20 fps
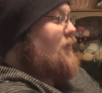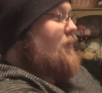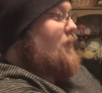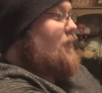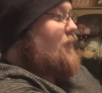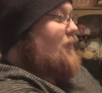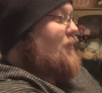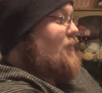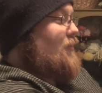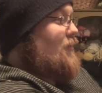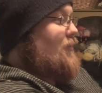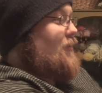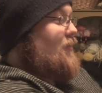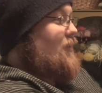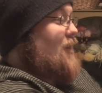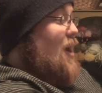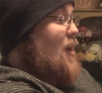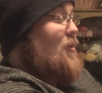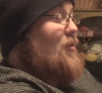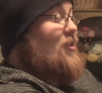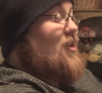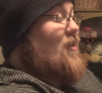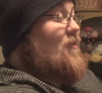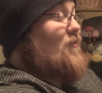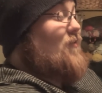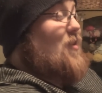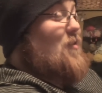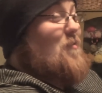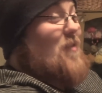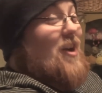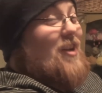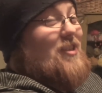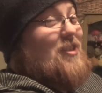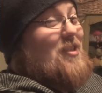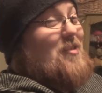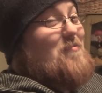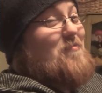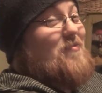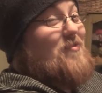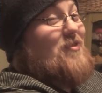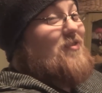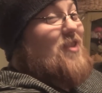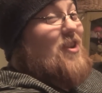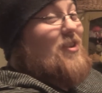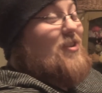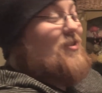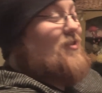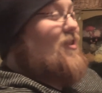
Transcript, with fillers: what were? What are the two? I was having fun watching him. So a